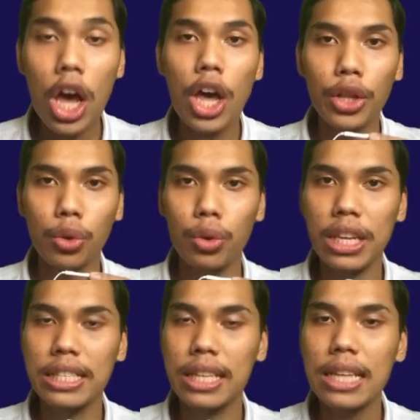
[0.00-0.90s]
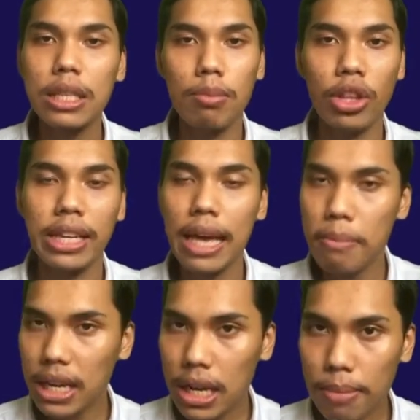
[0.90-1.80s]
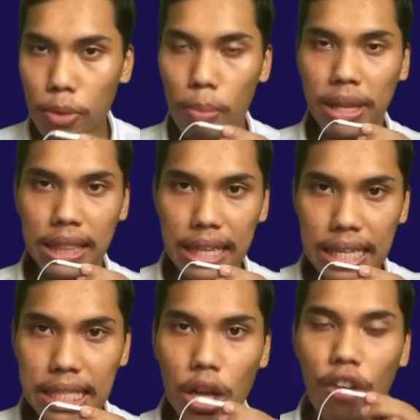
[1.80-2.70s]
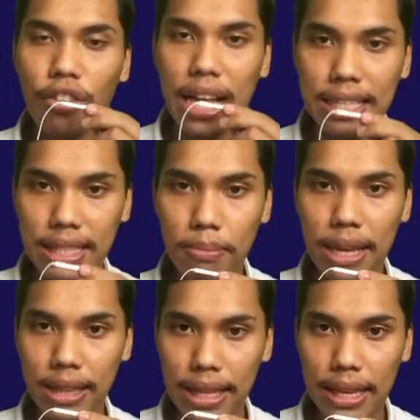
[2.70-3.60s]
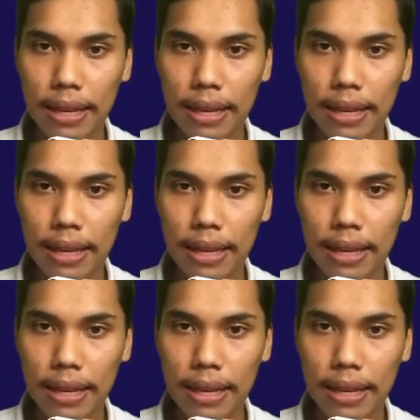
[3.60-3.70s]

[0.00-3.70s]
to discuss about the chemical properties of calcium metal.